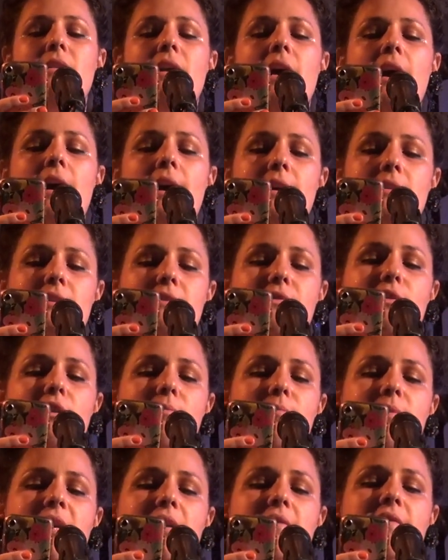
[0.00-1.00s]
Todd's
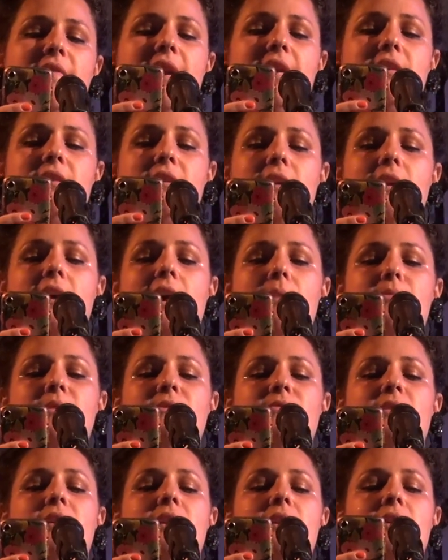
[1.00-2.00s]
verbal invasion, coupled
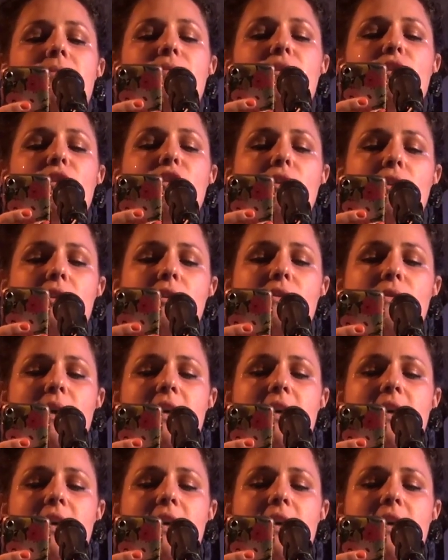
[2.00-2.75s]
with an absurd